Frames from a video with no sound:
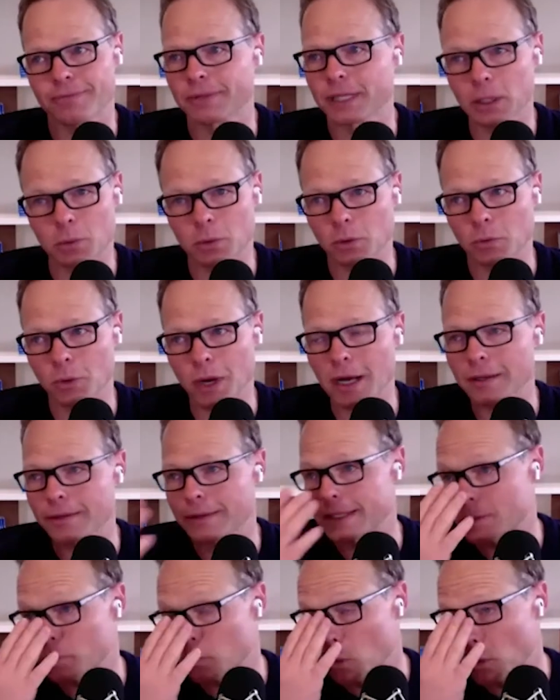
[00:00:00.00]
liquid
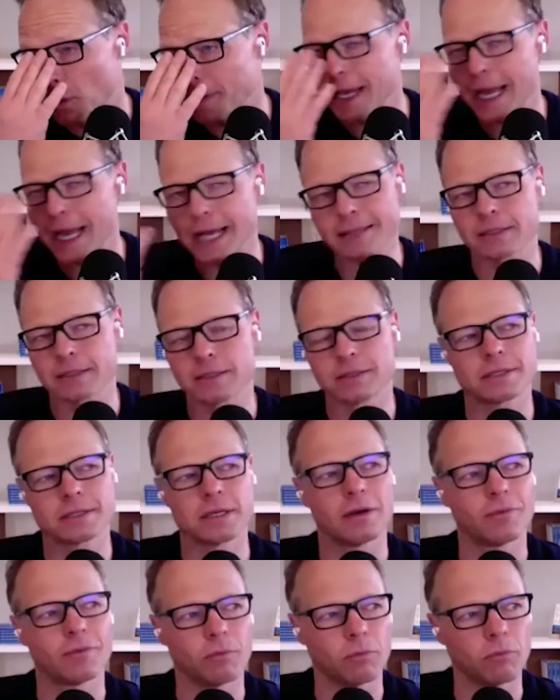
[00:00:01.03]
wealth, it's worth asking
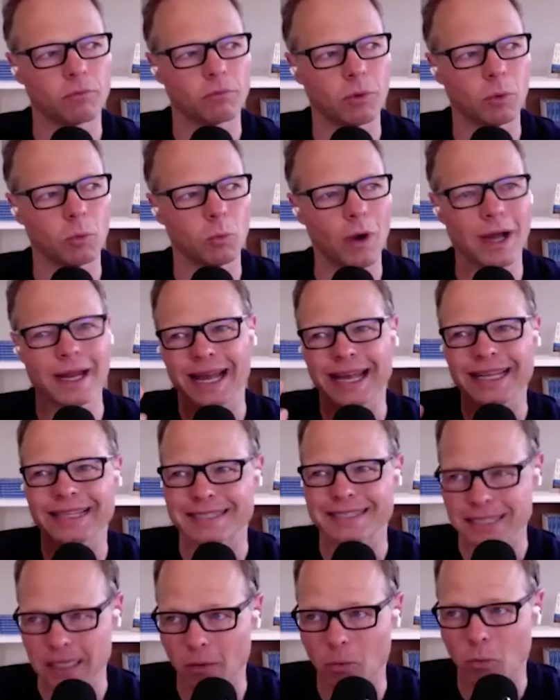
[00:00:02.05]
yourself, well, why not
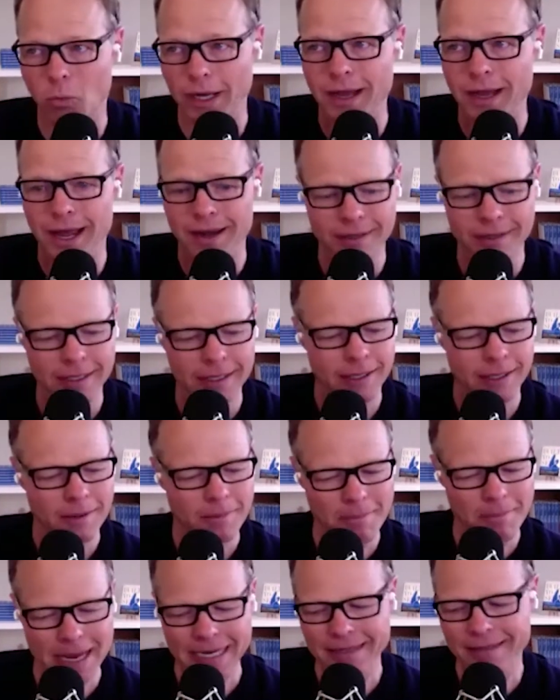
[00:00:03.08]
sell? Why not
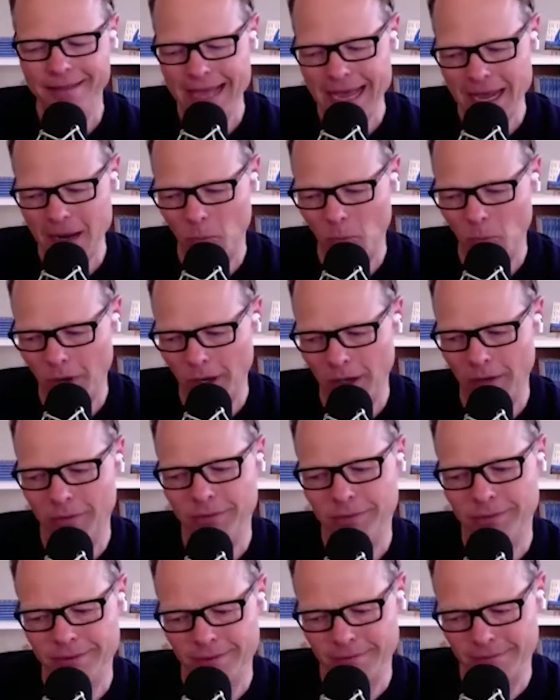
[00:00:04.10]
make that
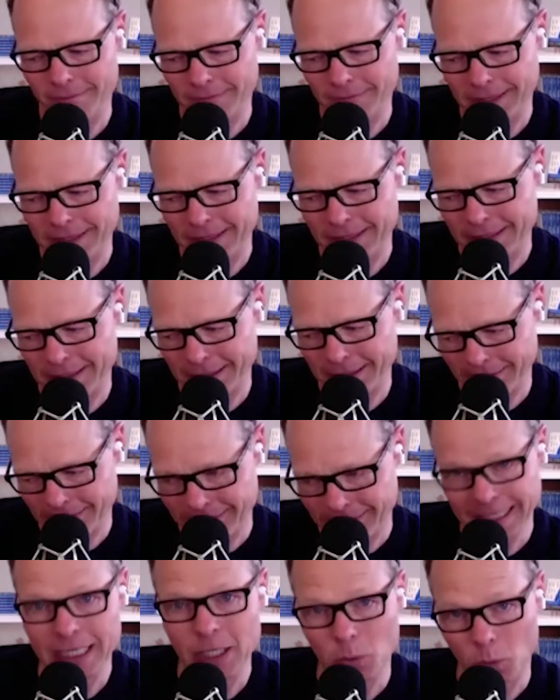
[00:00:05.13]
wealth
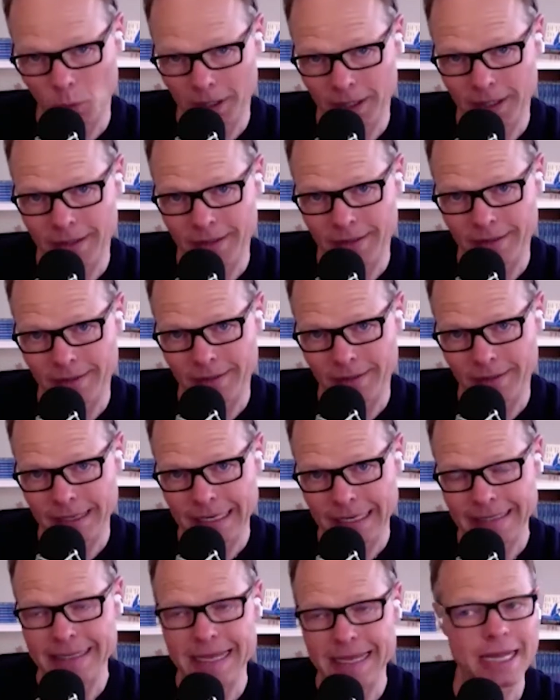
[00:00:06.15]
liquid
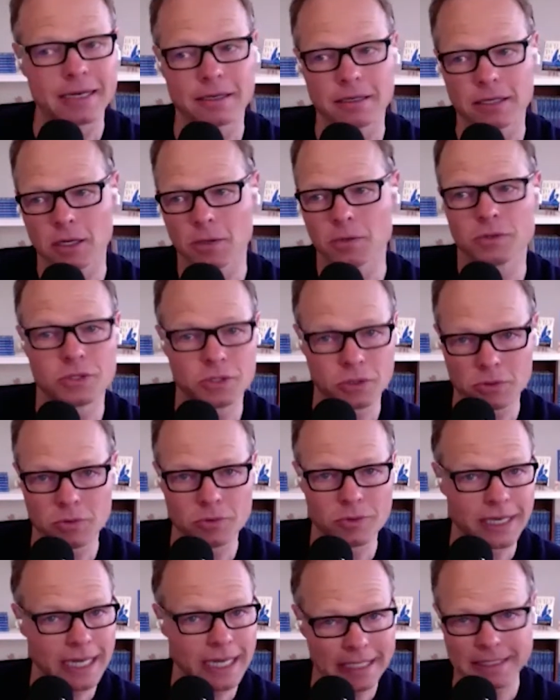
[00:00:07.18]
and then go do
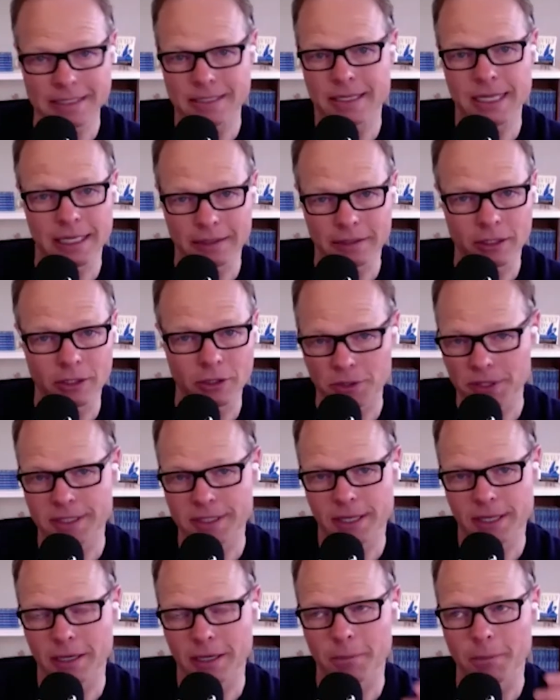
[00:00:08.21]
the next thing that you're
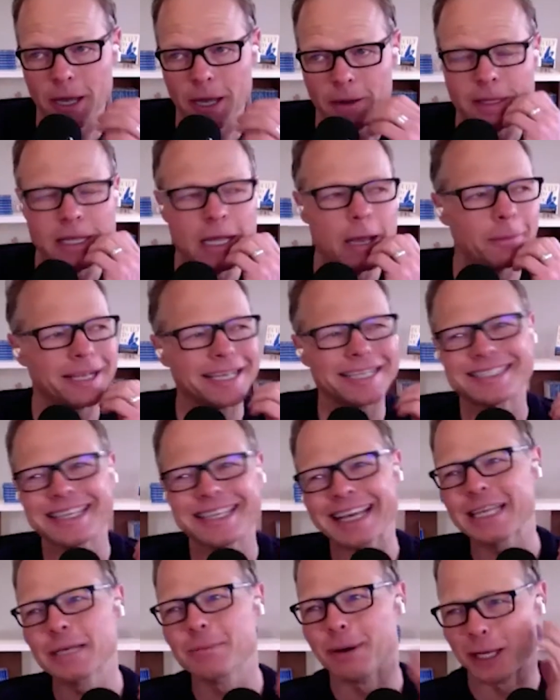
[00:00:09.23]
excited about? Because
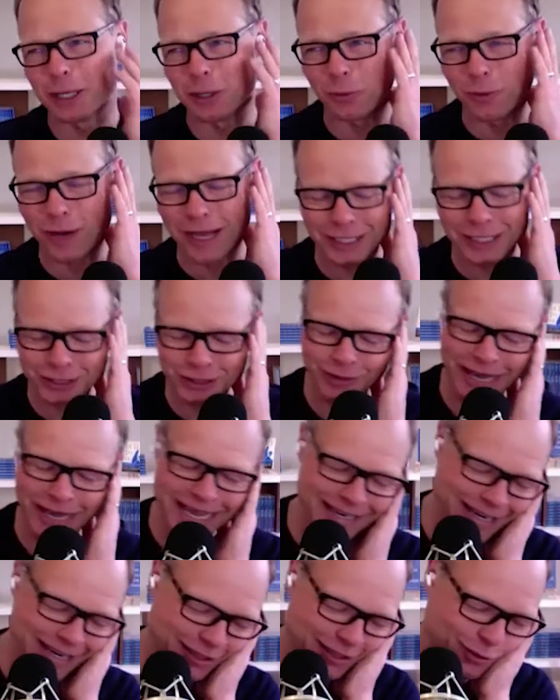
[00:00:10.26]
Gizdecki, by the way, I
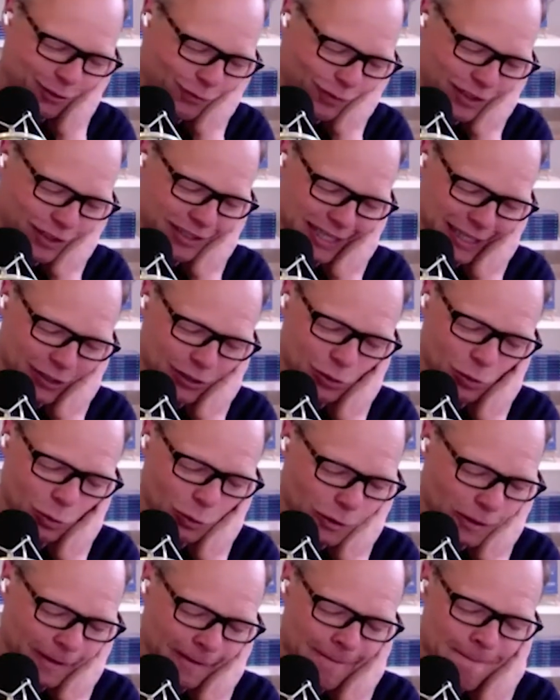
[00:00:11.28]
should finish that story.